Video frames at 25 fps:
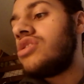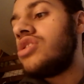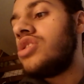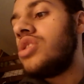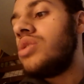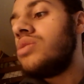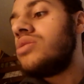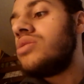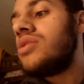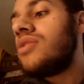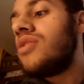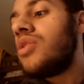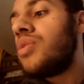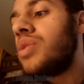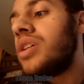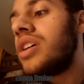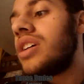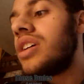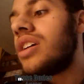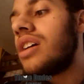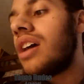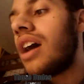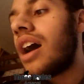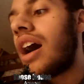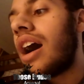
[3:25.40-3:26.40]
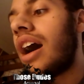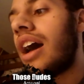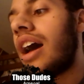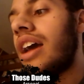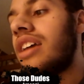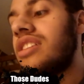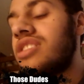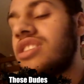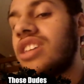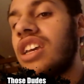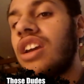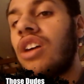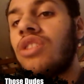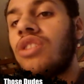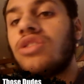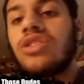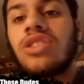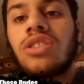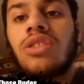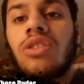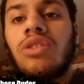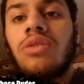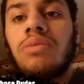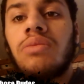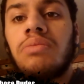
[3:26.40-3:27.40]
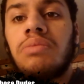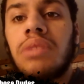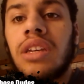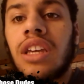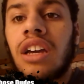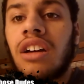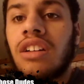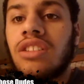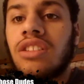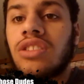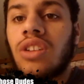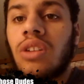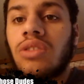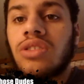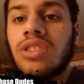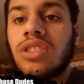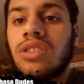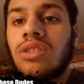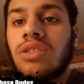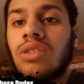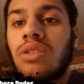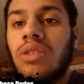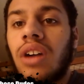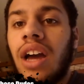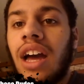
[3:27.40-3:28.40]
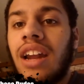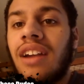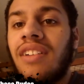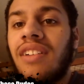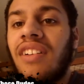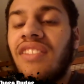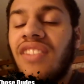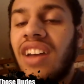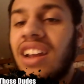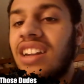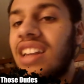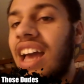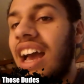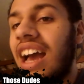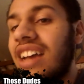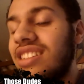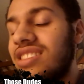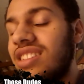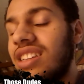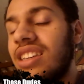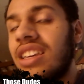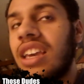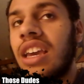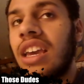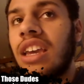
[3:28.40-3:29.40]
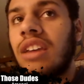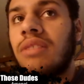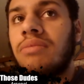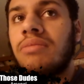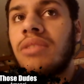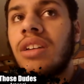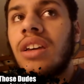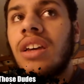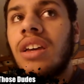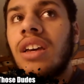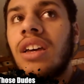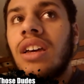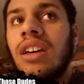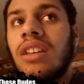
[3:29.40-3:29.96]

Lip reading: Dudes of the week, I say Arsenal, because Arsenal had a fantastic game.